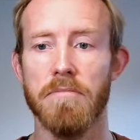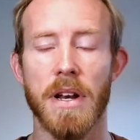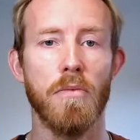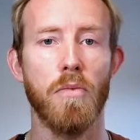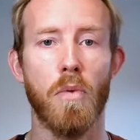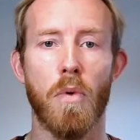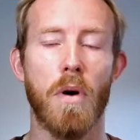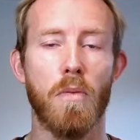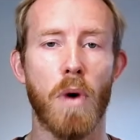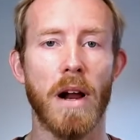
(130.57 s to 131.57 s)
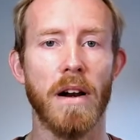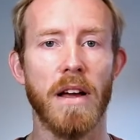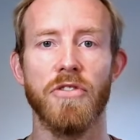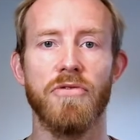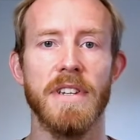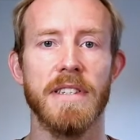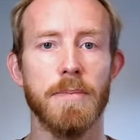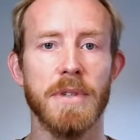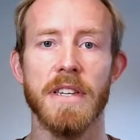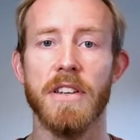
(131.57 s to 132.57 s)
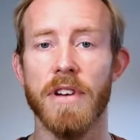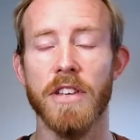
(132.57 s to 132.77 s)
one country's subsidiary